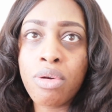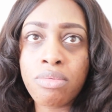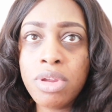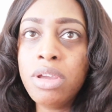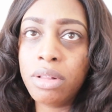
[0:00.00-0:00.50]

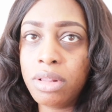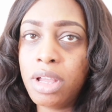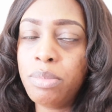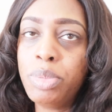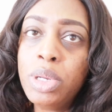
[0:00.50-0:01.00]
real
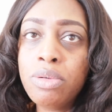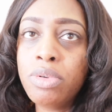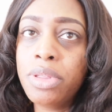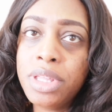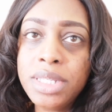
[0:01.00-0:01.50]
and putting
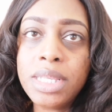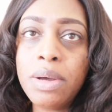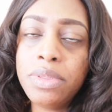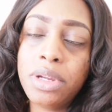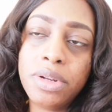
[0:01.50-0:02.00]
real things
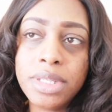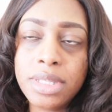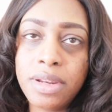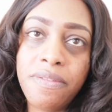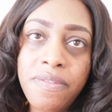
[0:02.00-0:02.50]
out there
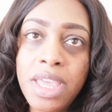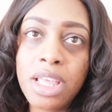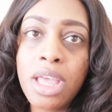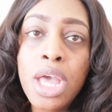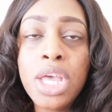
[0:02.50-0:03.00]
instead of fake.